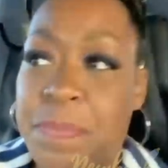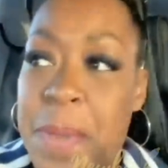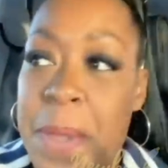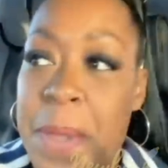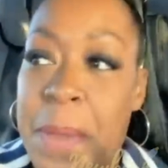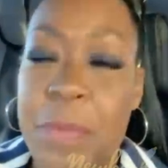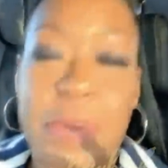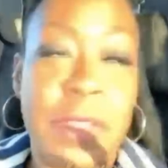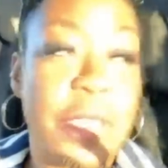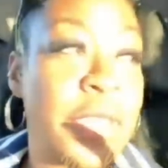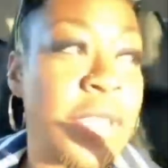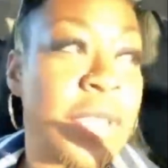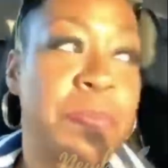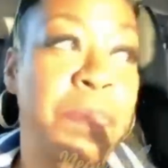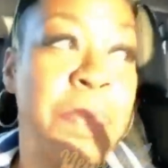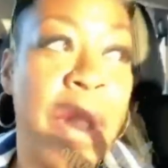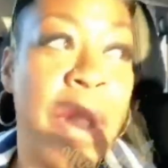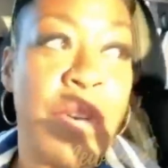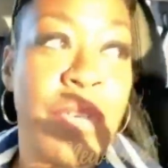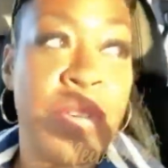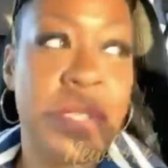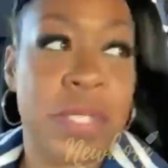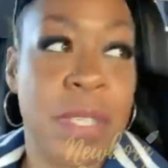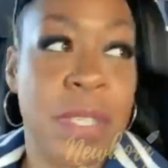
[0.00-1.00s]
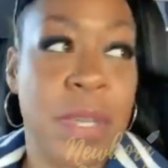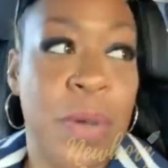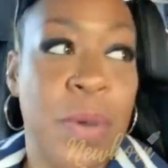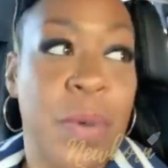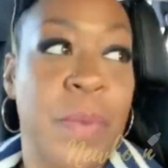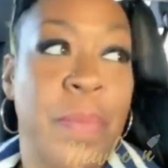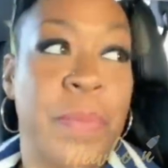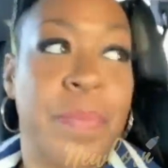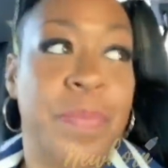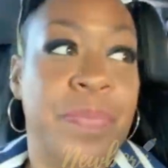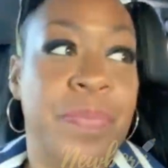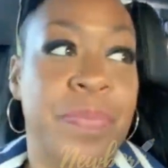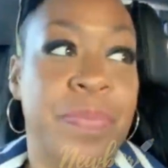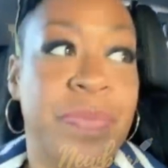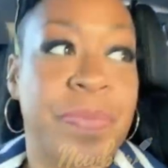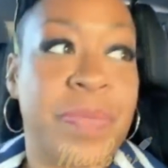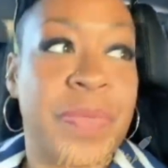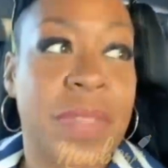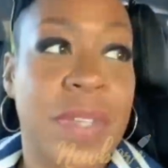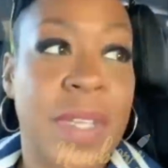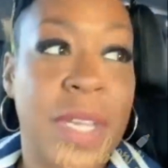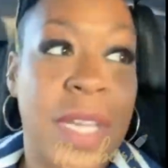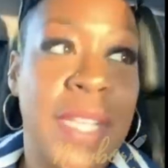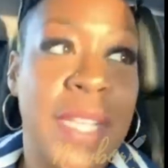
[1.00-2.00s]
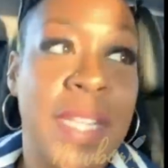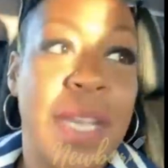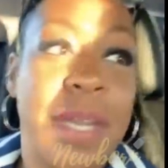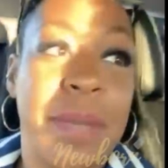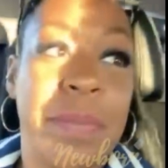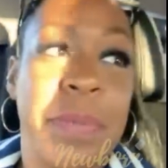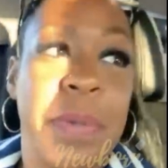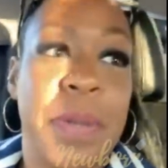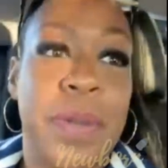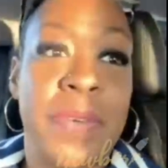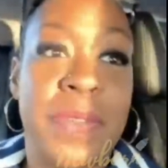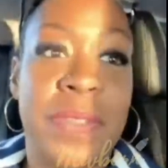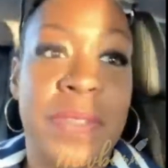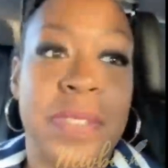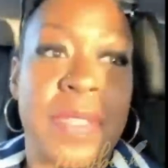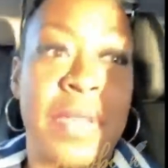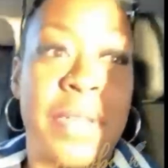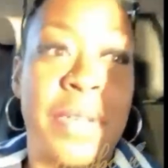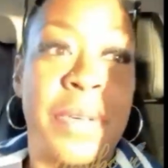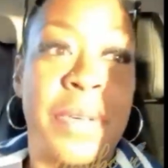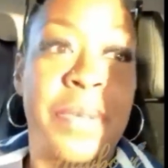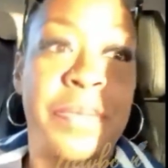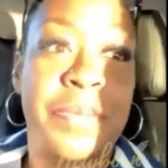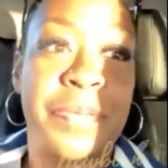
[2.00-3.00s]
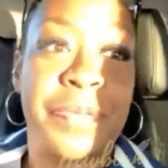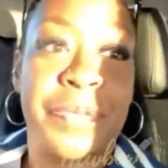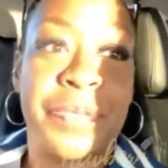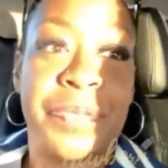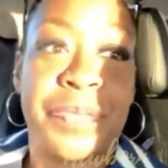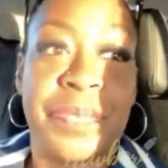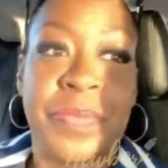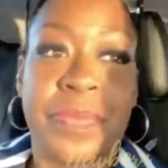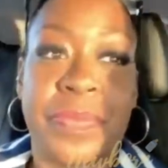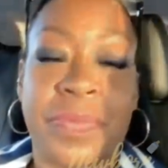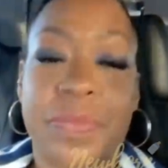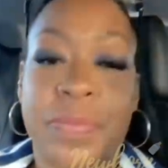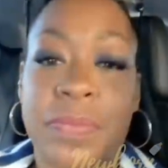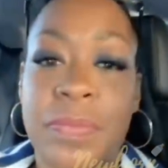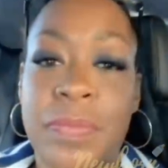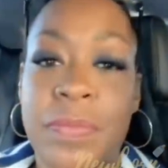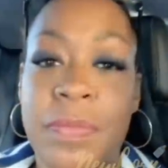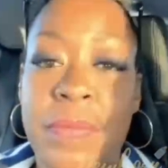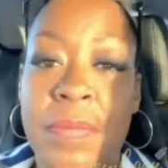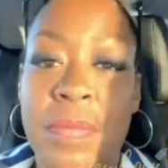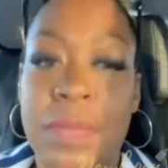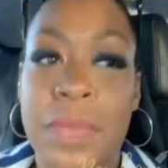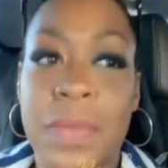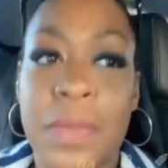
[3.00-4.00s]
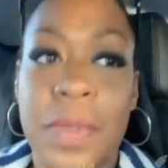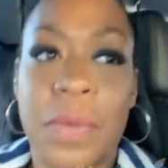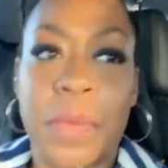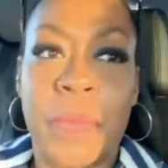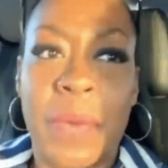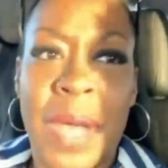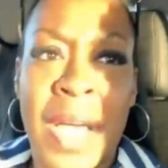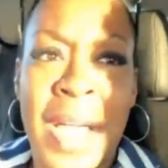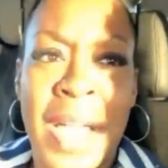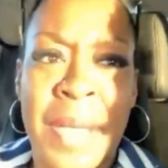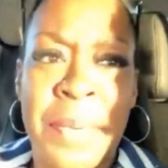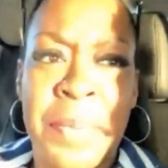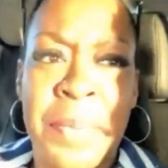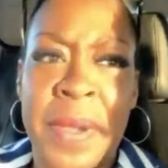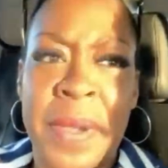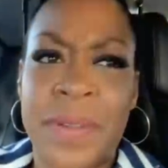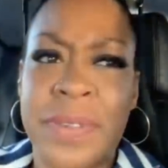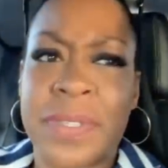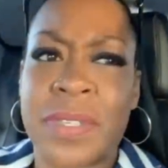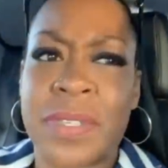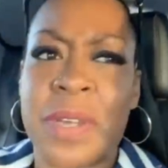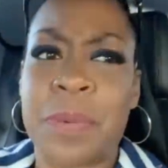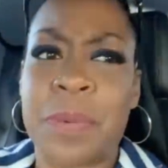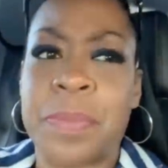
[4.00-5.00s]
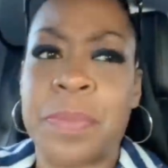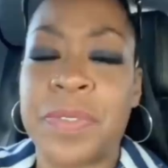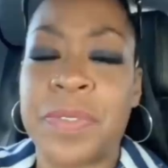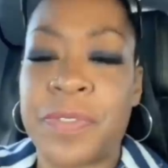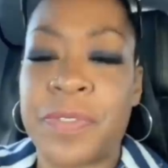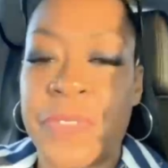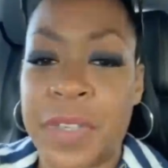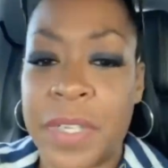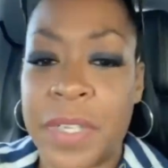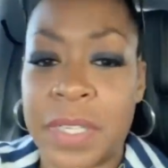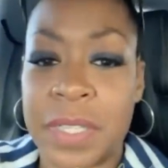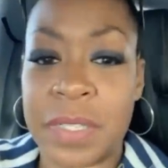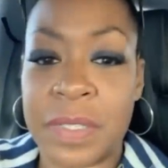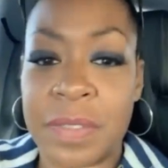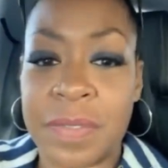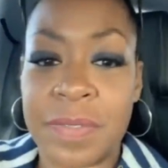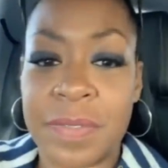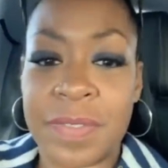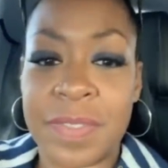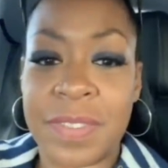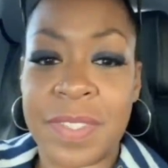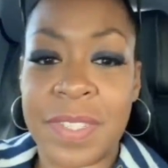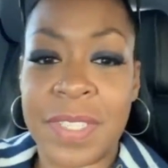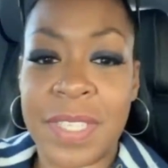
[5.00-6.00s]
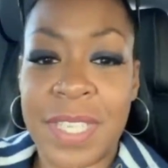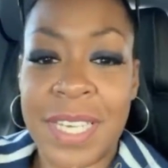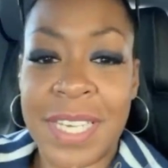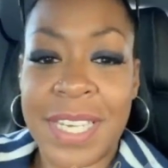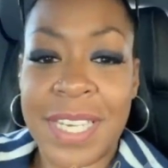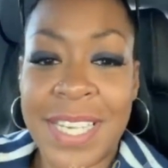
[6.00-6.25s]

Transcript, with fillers: Periscope. Periscope. Like oh my Periscope. god, I hated that app. Why? Periscope is fun. I hated it